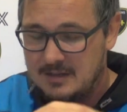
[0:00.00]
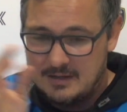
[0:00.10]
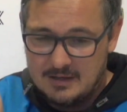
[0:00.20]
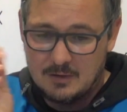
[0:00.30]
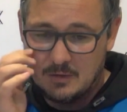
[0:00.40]

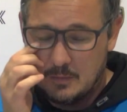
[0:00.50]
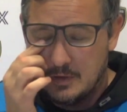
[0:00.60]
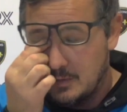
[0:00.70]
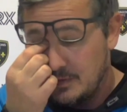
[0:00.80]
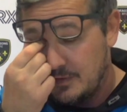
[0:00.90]
how
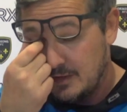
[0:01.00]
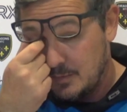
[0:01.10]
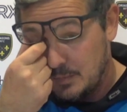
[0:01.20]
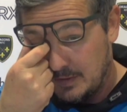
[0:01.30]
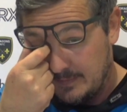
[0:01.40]
away we
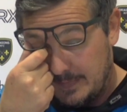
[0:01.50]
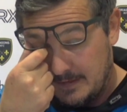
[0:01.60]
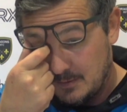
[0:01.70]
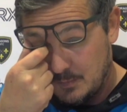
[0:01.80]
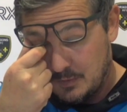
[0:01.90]
fit, but
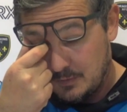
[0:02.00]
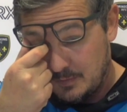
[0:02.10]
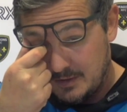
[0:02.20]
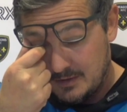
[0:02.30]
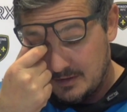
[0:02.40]
it's
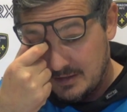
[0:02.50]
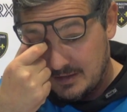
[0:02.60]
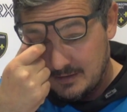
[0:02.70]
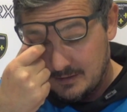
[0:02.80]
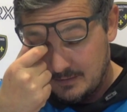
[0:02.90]
important we
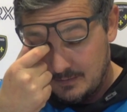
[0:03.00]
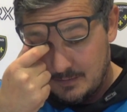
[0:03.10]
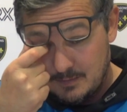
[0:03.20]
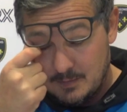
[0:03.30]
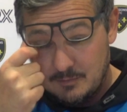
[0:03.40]
understand that
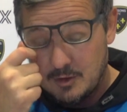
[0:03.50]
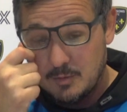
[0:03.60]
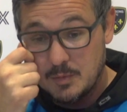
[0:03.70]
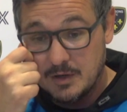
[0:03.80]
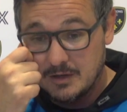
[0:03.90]
we're
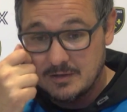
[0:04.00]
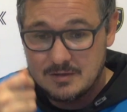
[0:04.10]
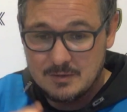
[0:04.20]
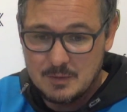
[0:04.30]
rugby players,